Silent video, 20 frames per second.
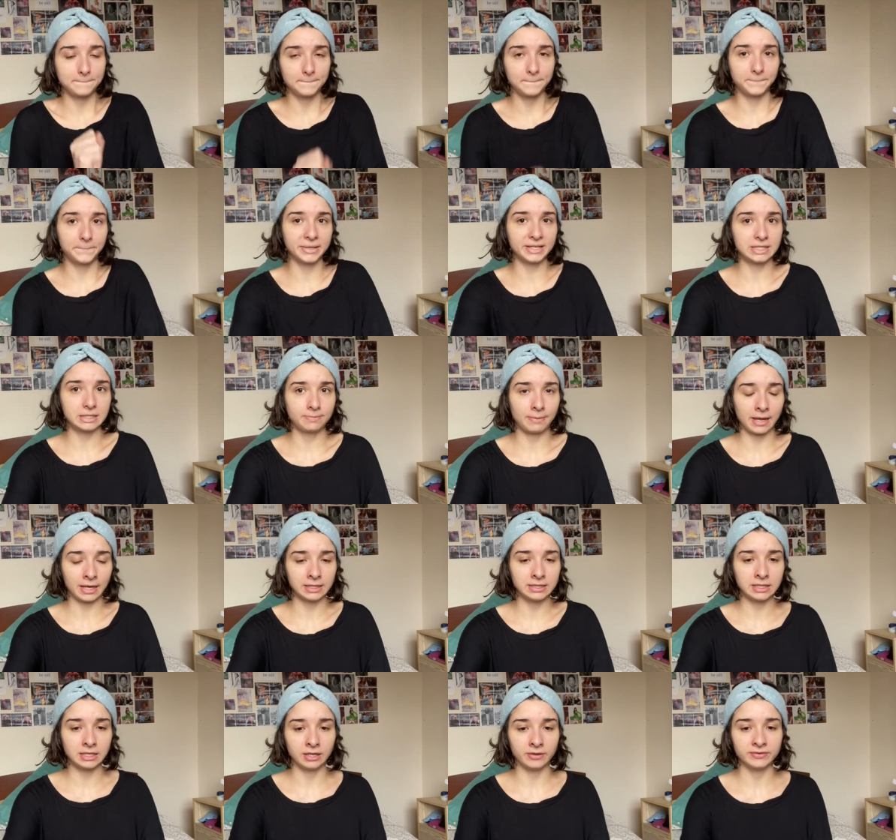
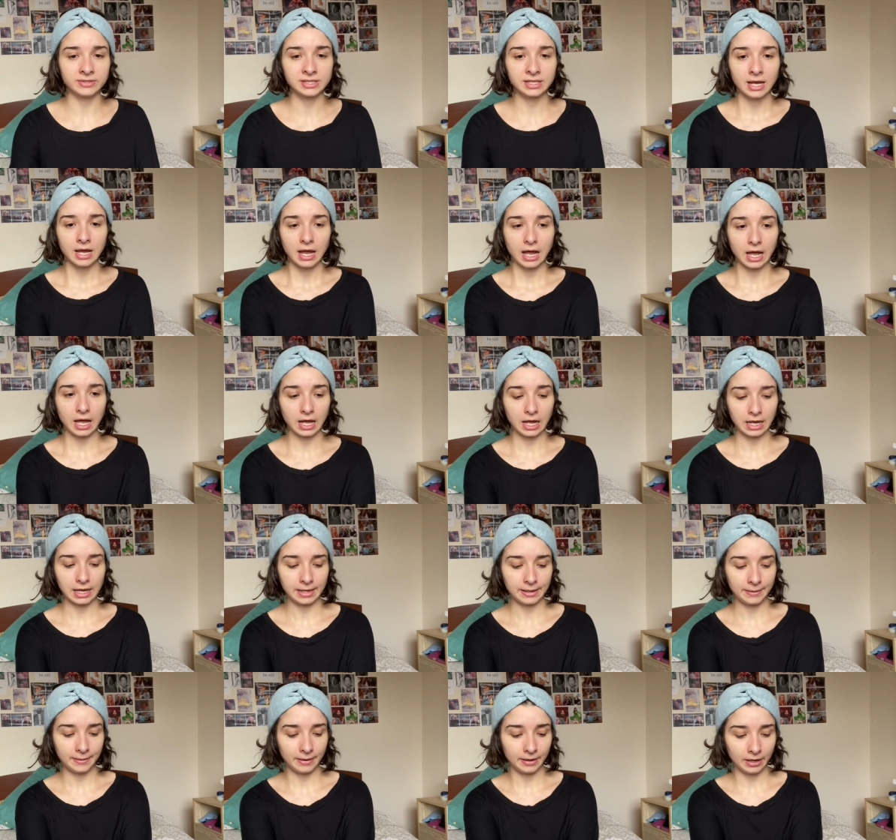perspectives.
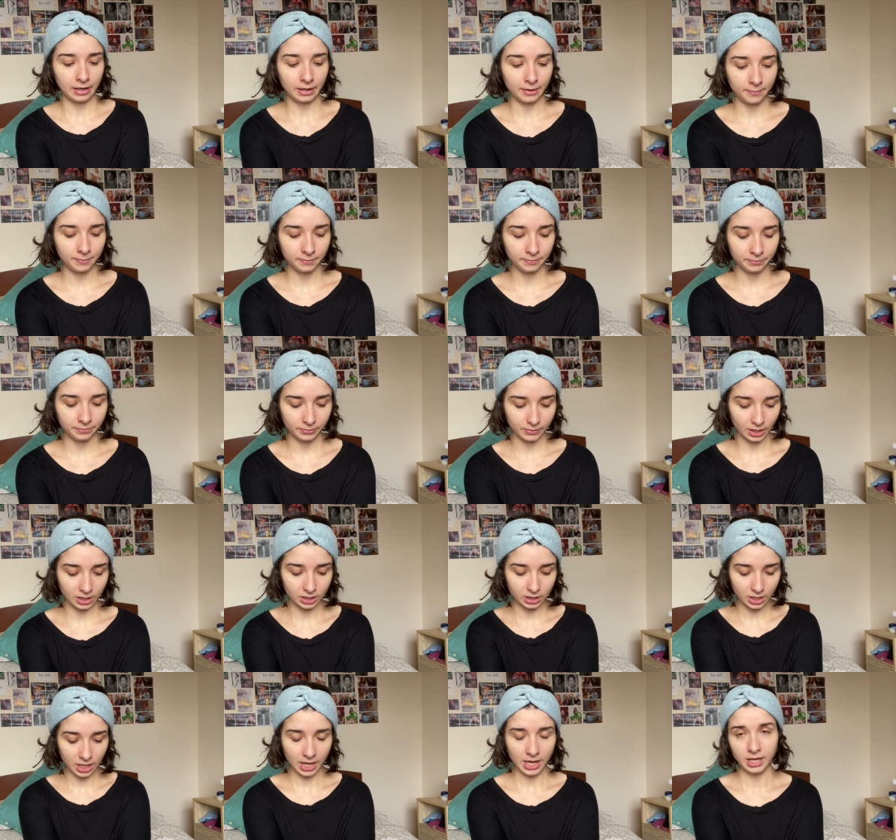Um,
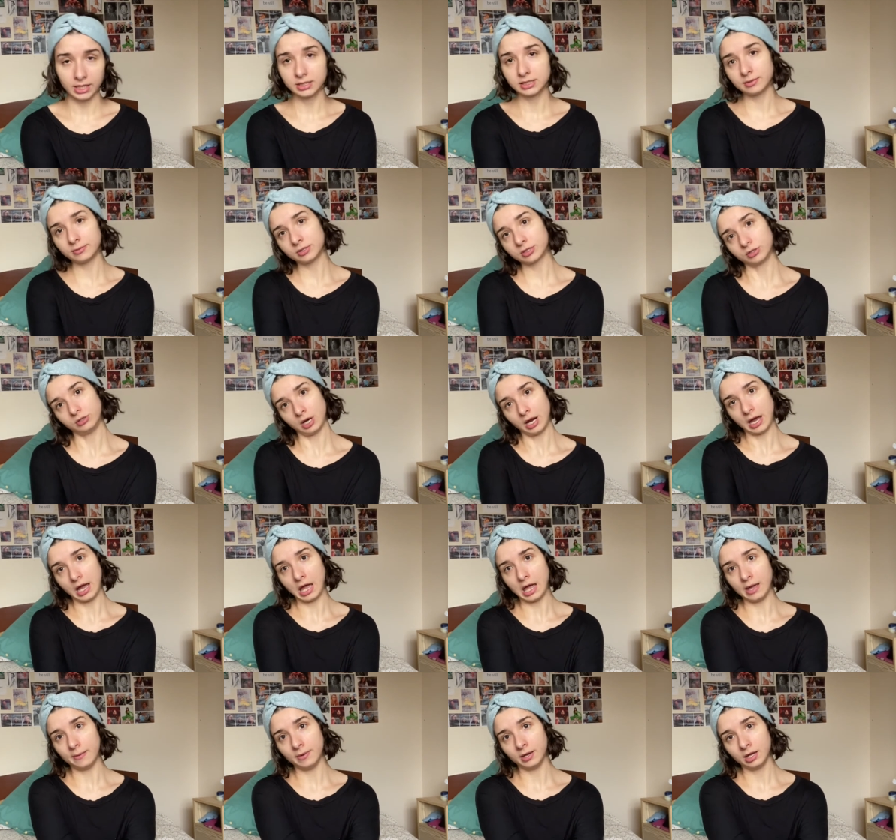like,
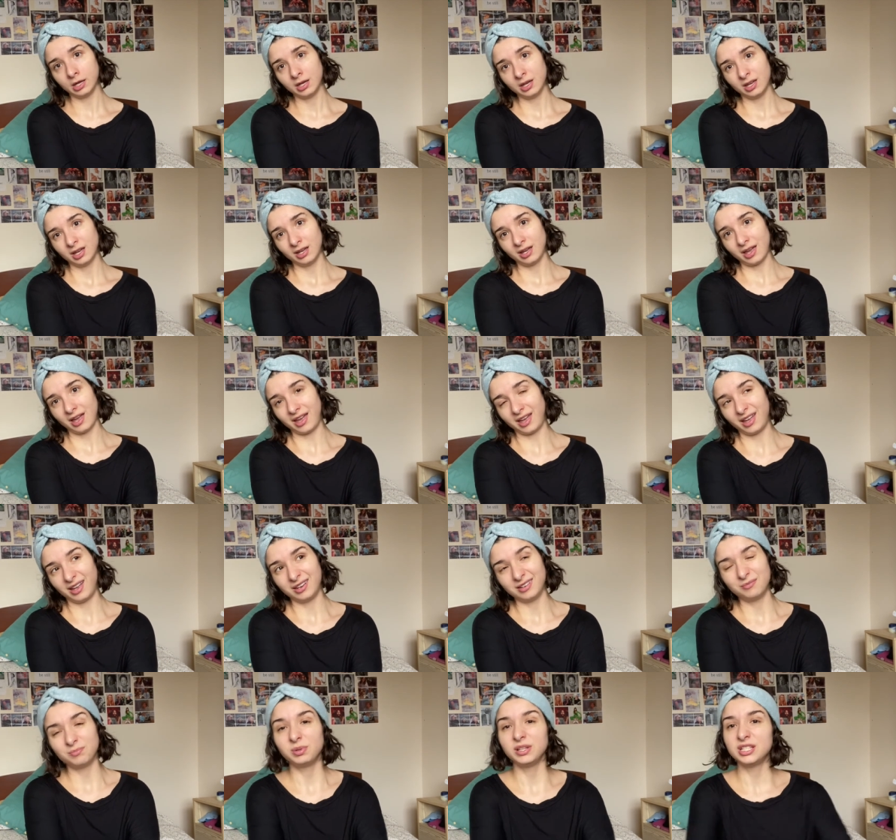subscribe,
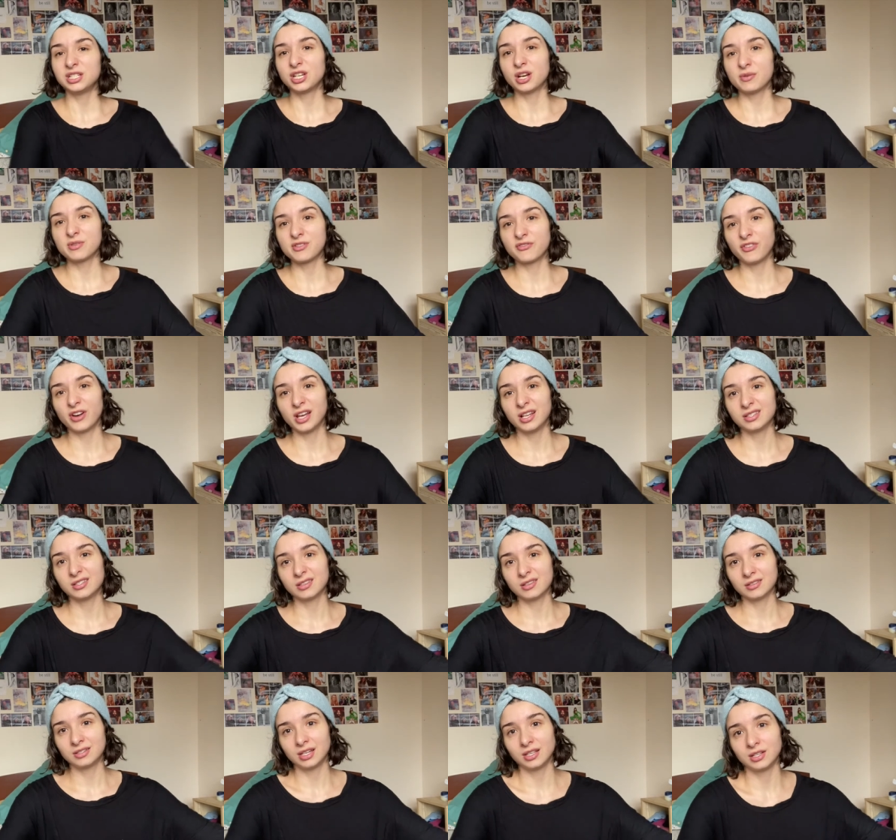and please share with your friends,
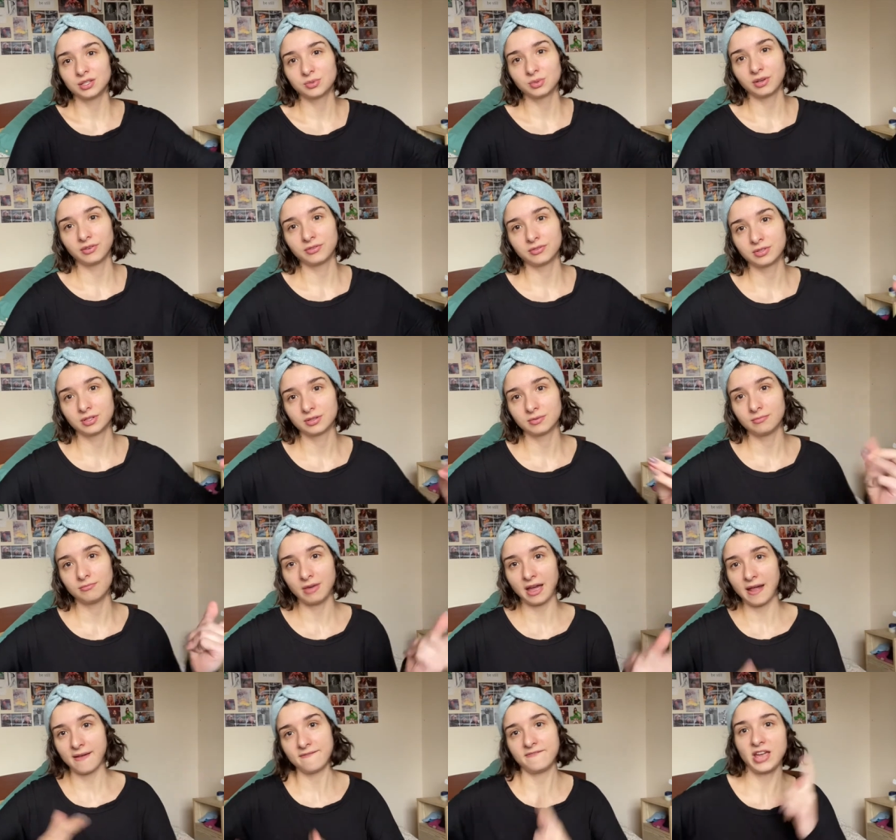other Taylor Swift
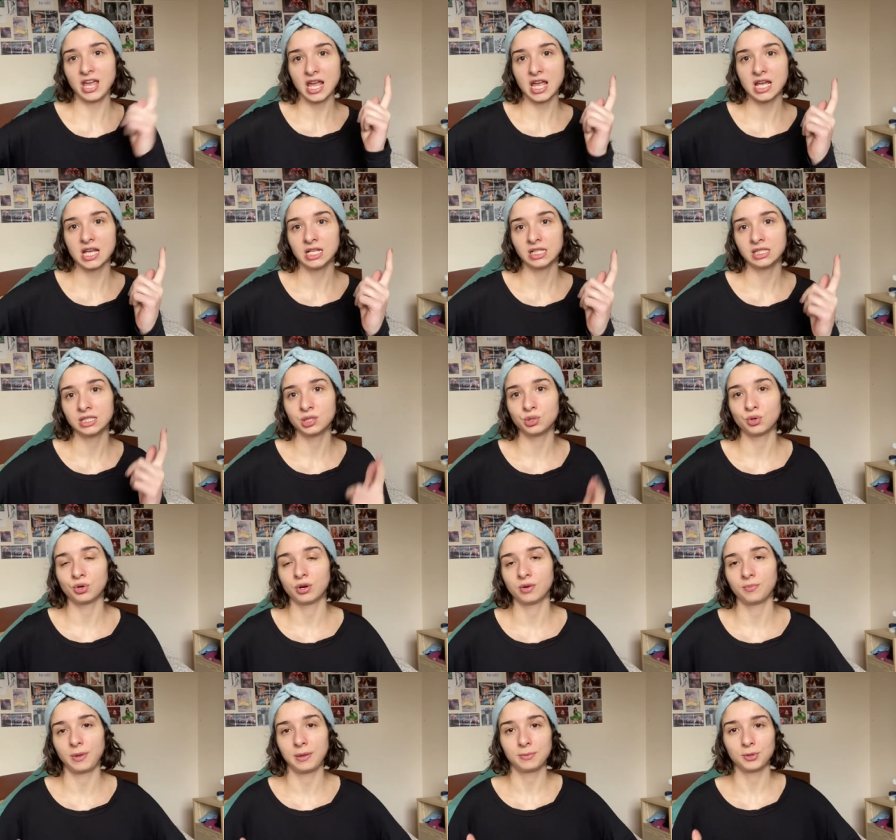mad fans
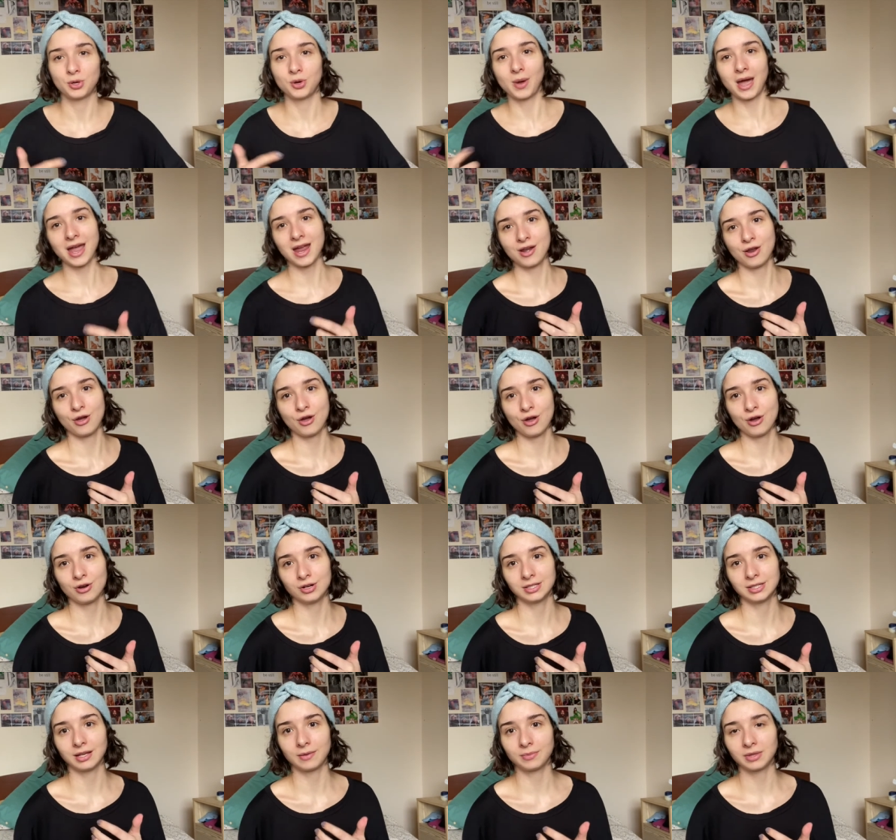or people who hate her or
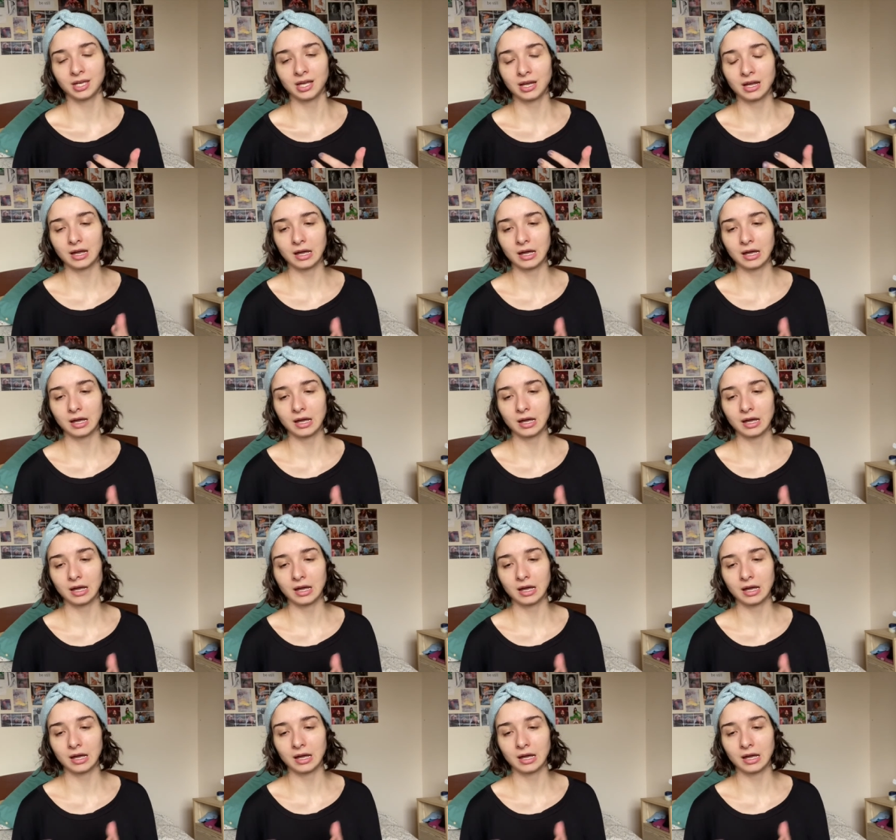something.